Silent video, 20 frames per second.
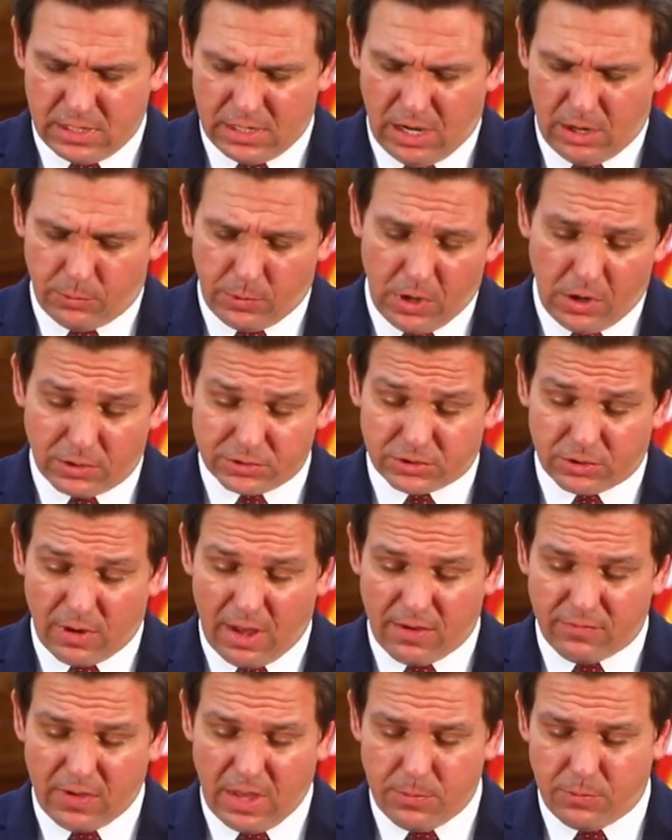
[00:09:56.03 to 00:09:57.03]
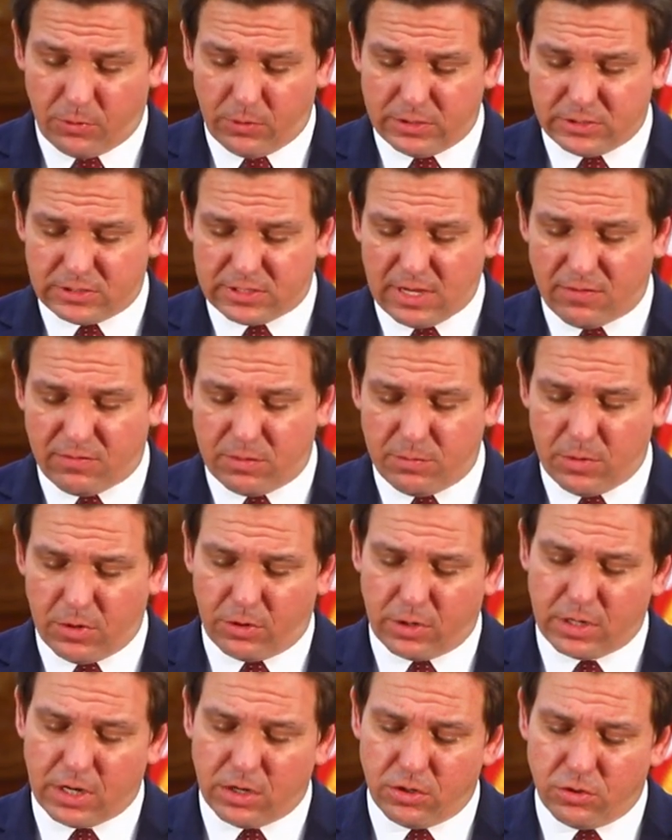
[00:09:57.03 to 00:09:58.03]
Uh, we also have 8.7
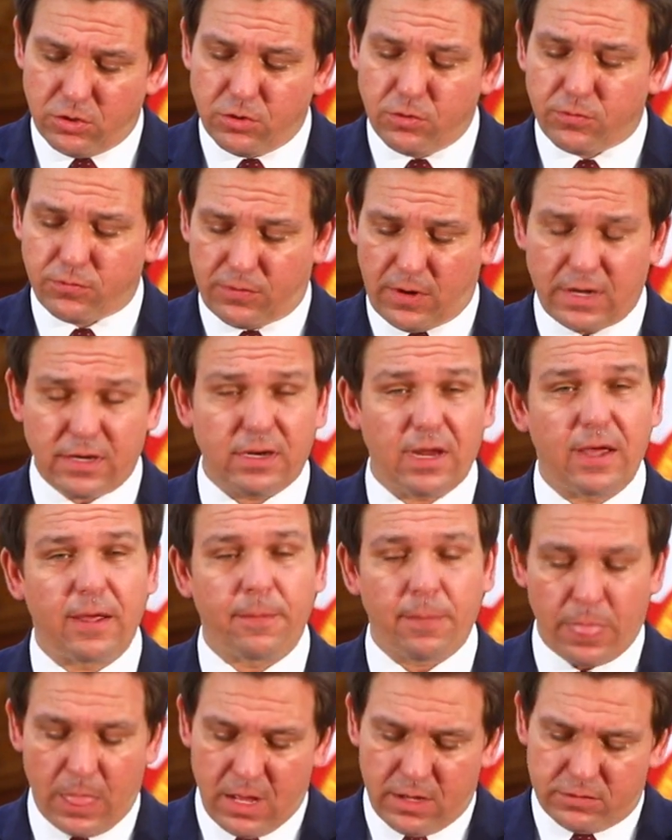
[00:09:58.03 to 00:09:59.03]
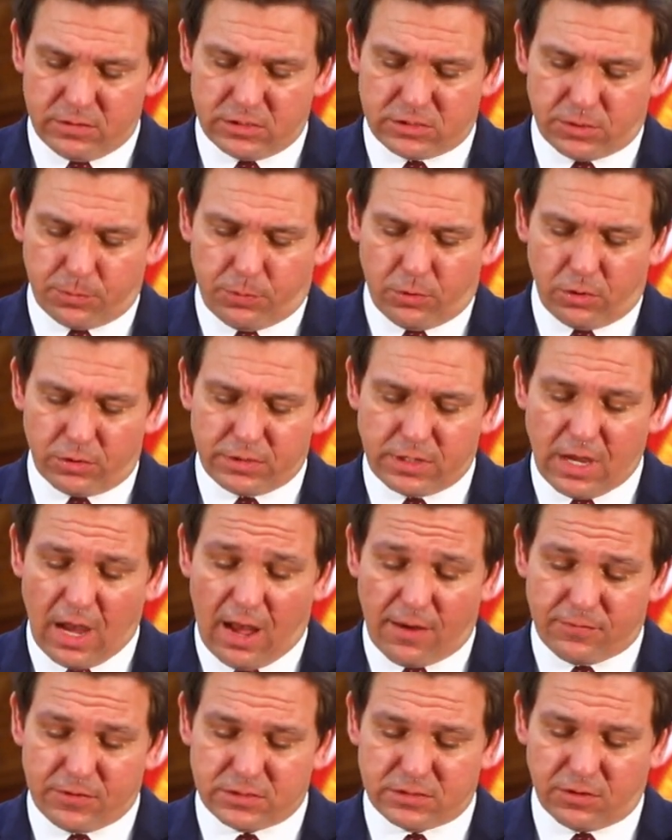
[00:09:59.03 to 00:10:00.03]
million in new funding to support the
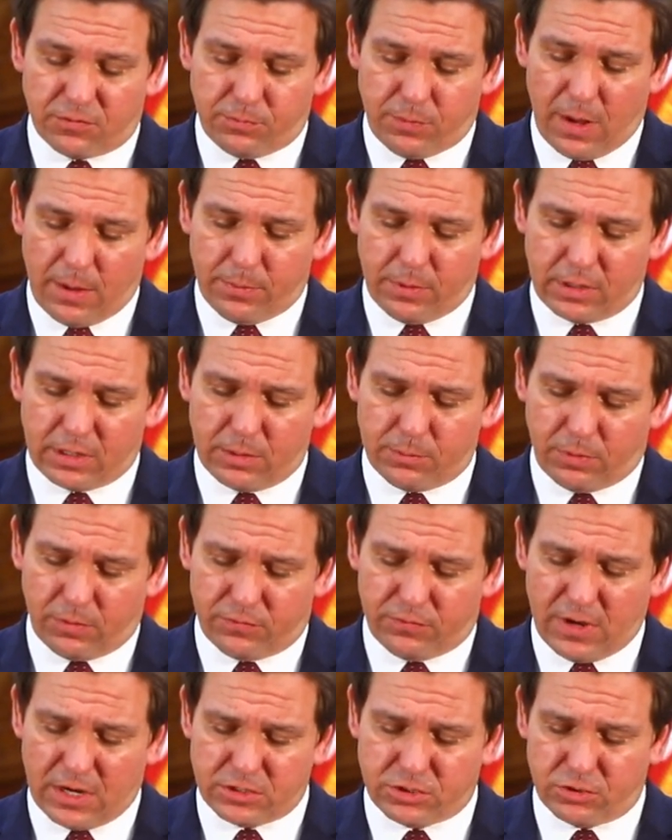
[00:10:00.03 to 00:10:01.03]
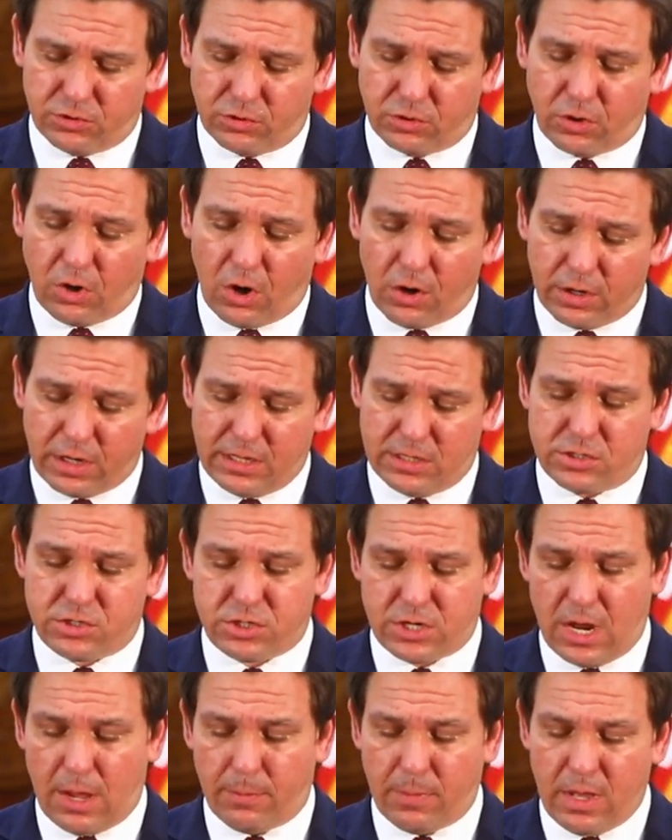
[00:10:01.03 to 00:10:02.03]
Office of Public and Professional
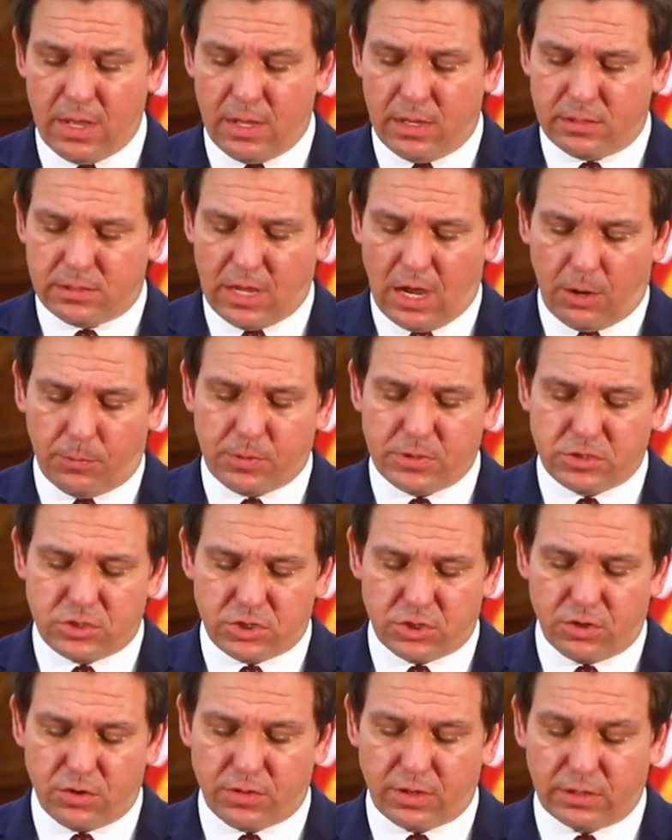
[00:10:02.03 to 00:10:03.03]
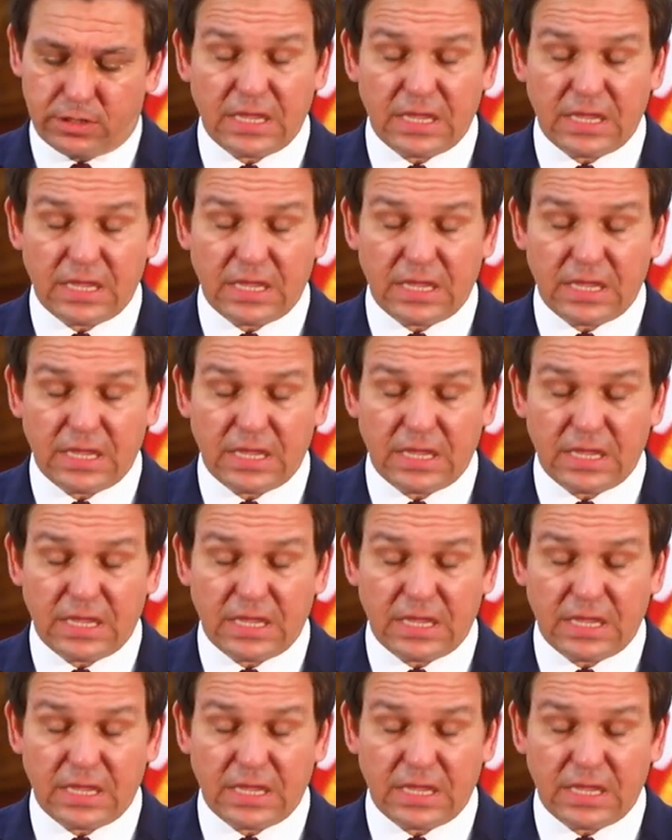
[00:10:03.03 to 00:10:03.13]
Guardianship to help ensure the